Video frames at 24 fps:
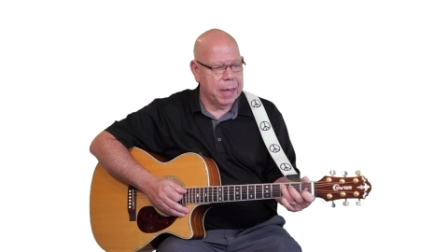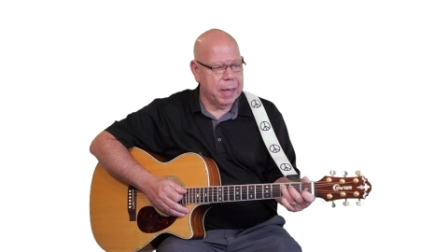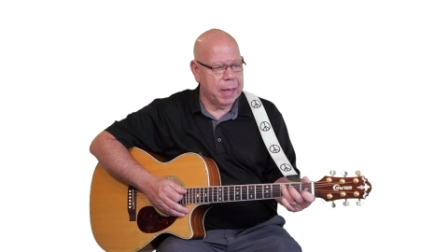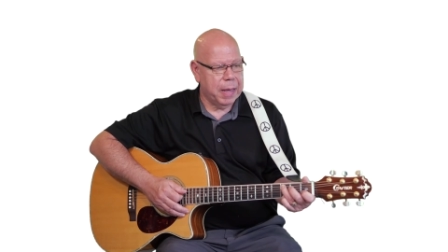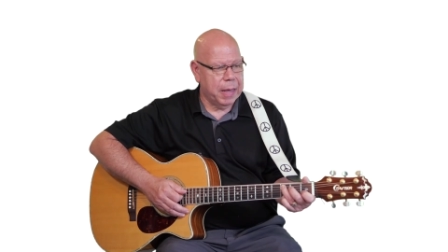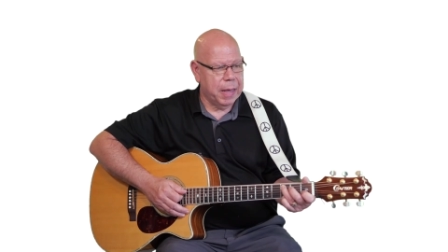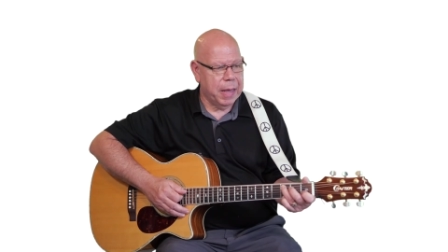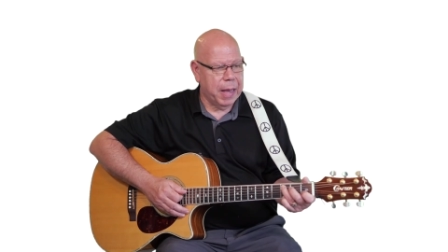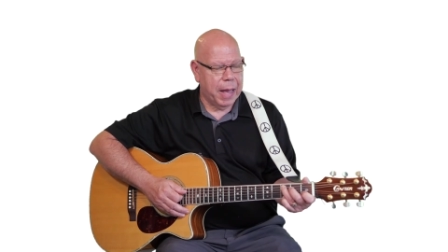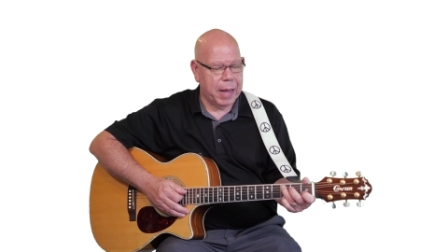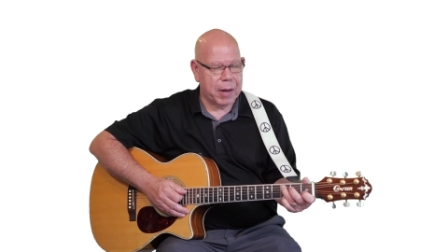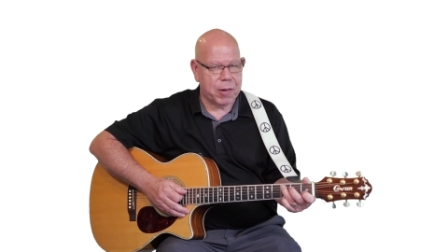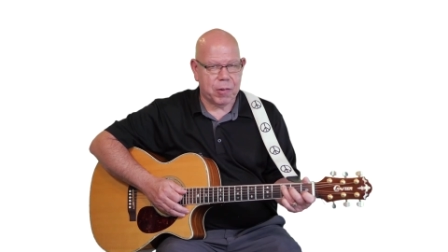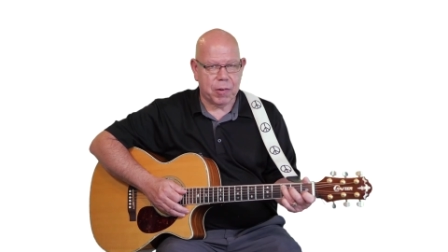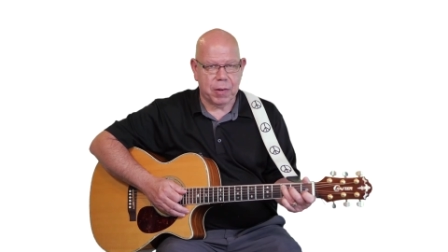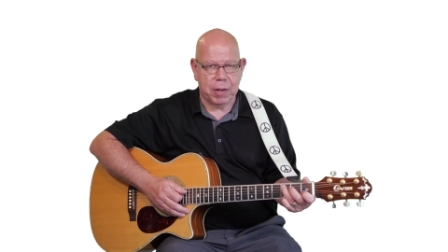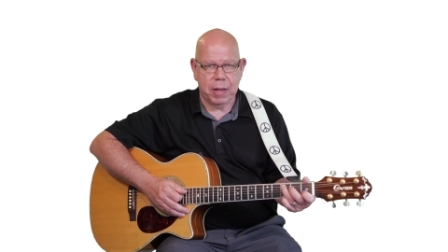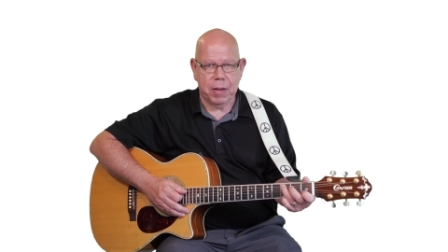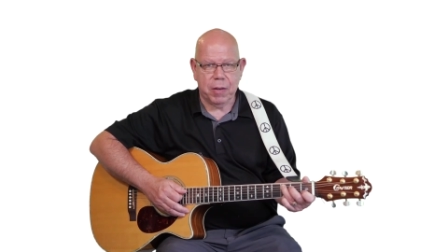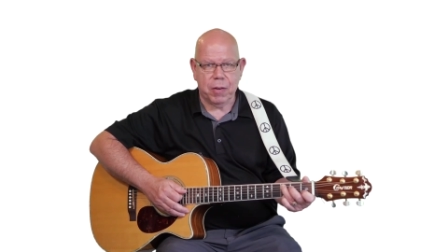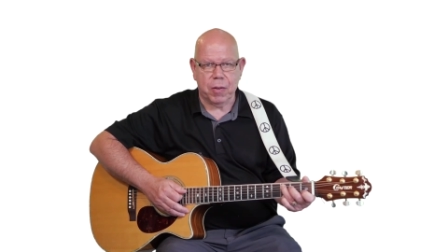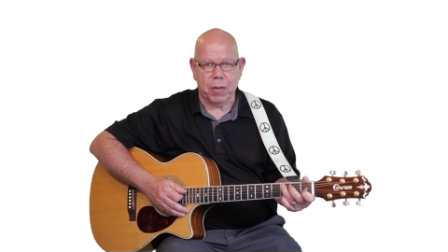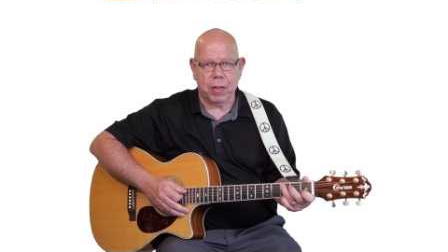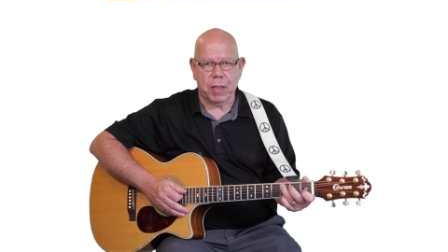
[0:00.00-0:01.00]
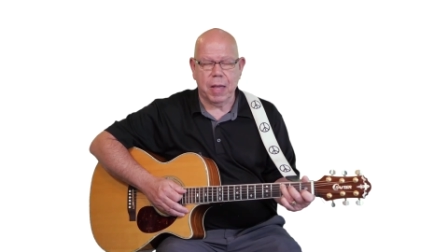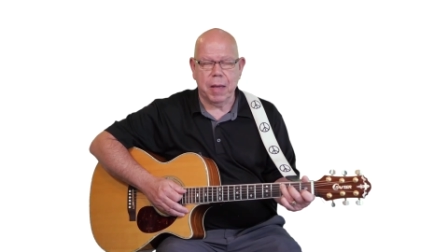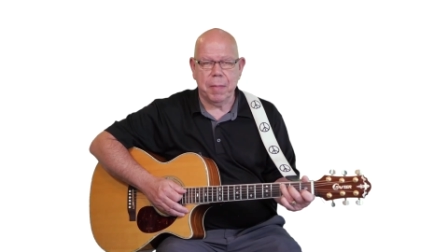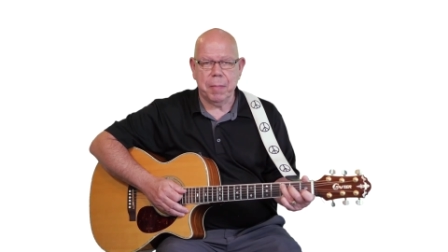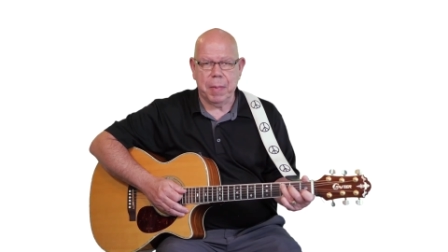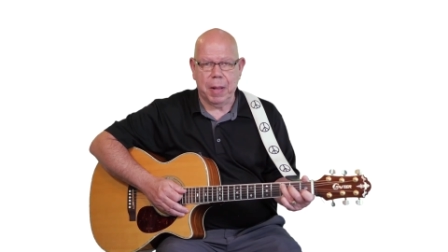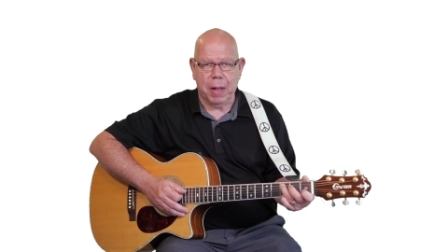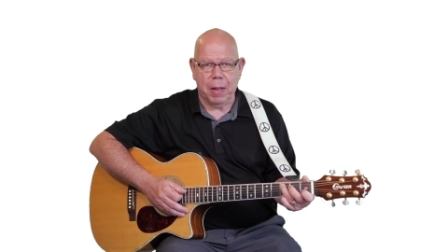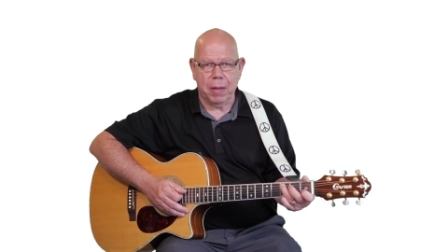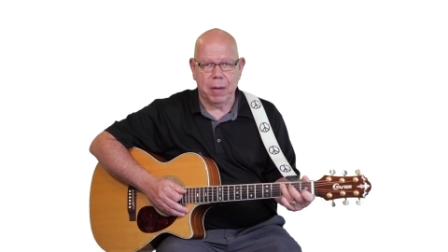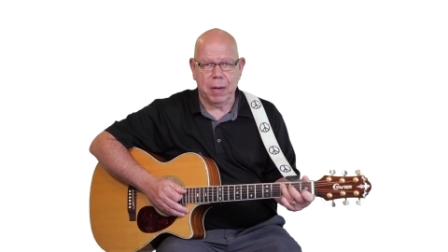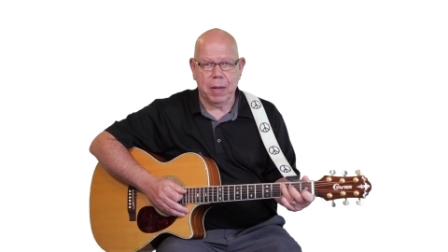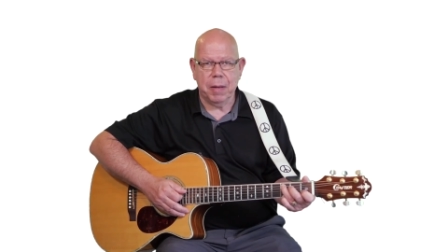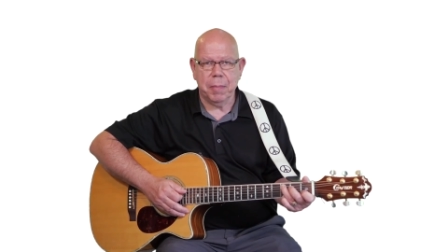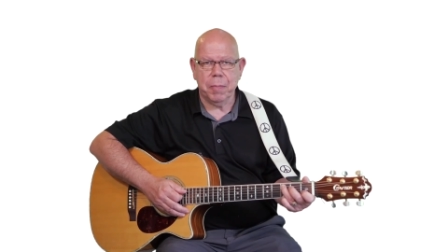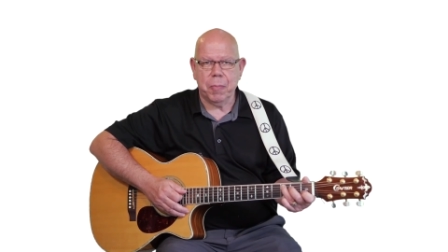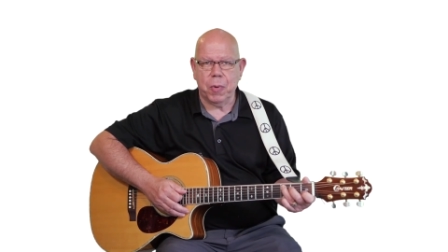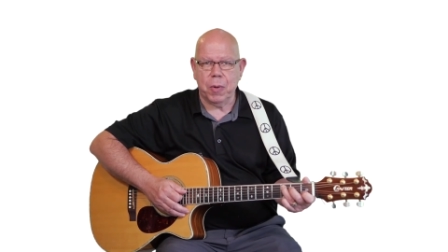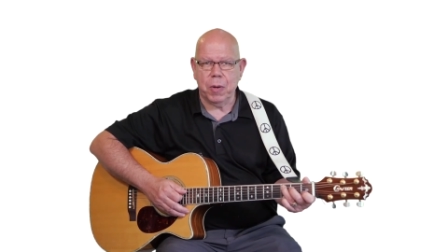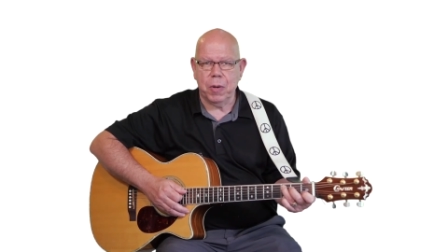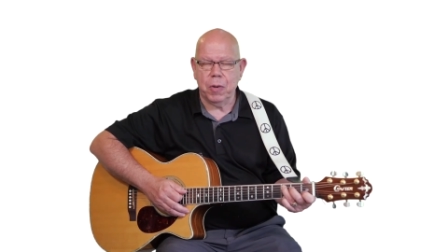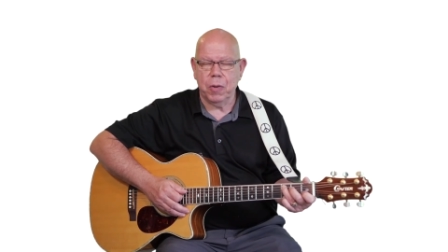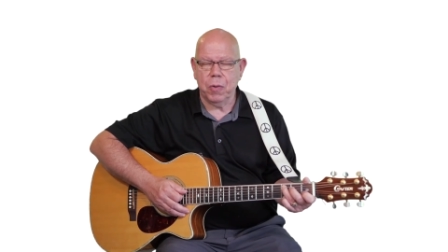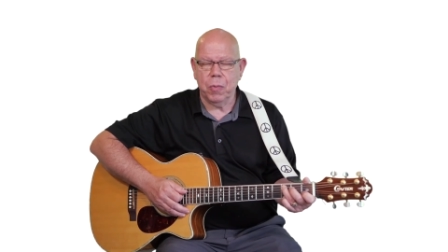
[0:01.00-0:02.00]
He actually took that melody and
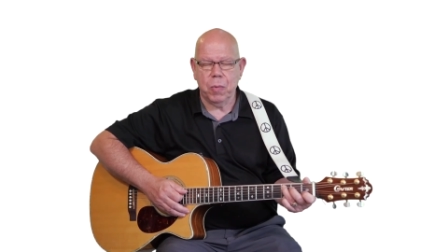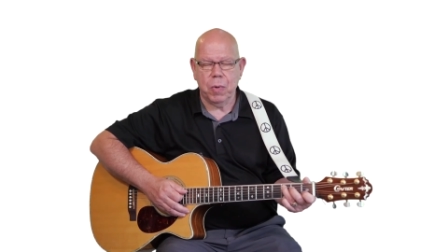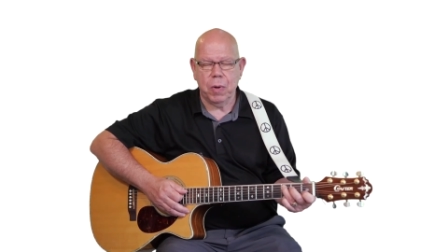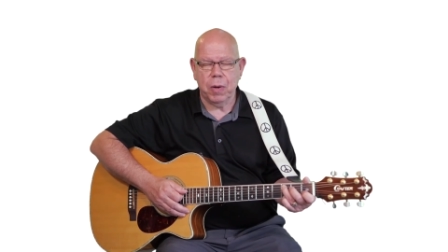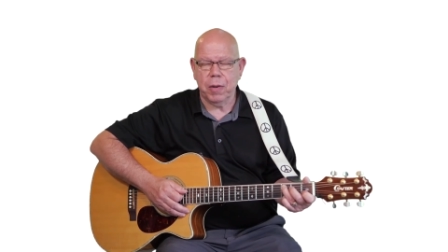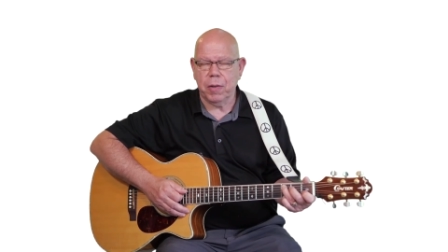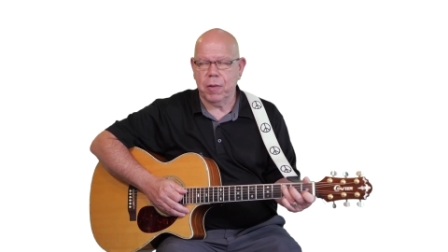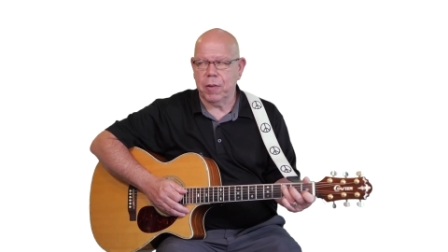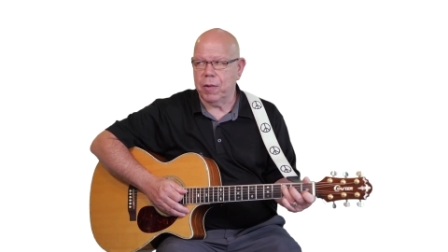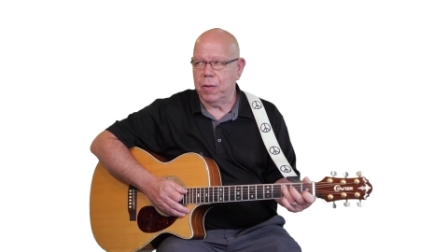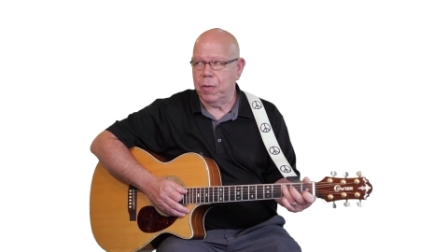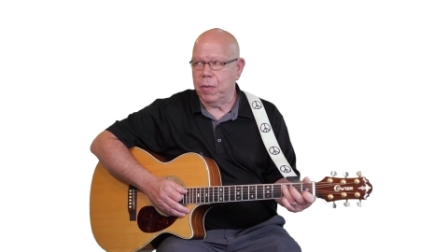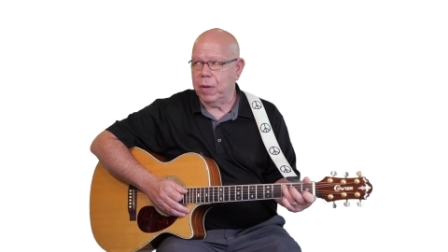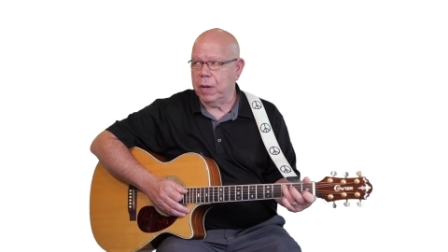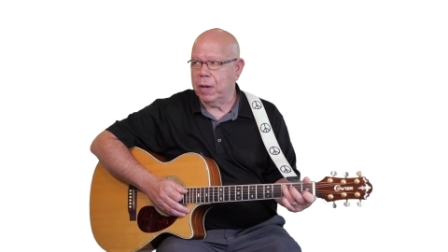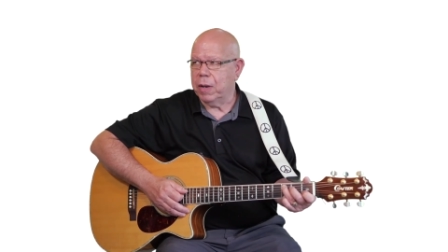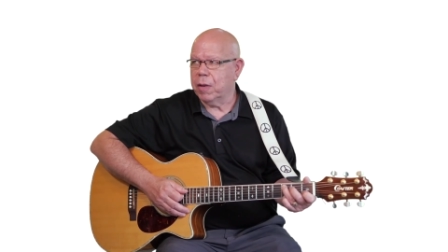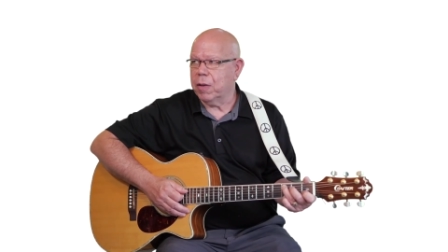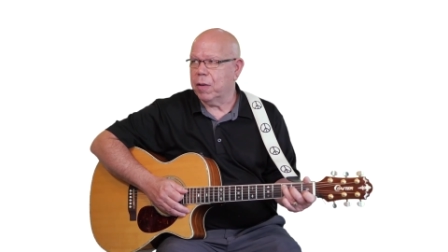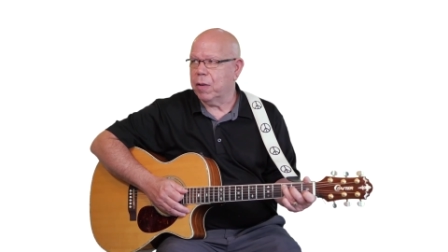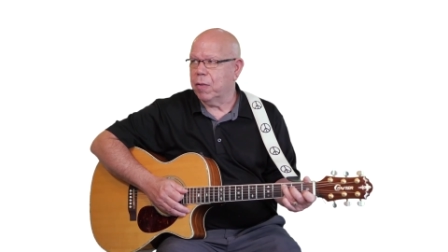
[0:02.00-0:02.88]
put new words to it,